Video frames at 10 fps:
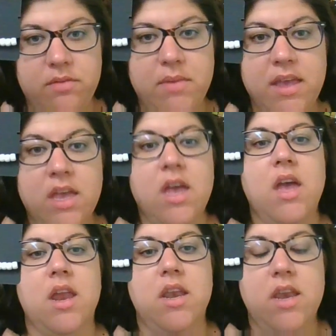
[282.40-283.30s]
with me?
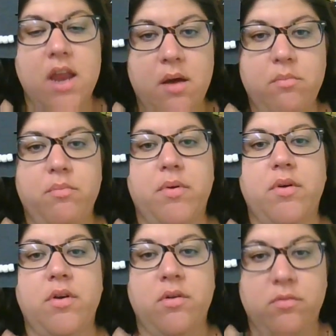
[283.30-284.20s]

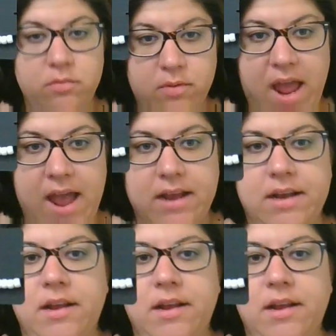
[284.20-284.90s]
Number rack.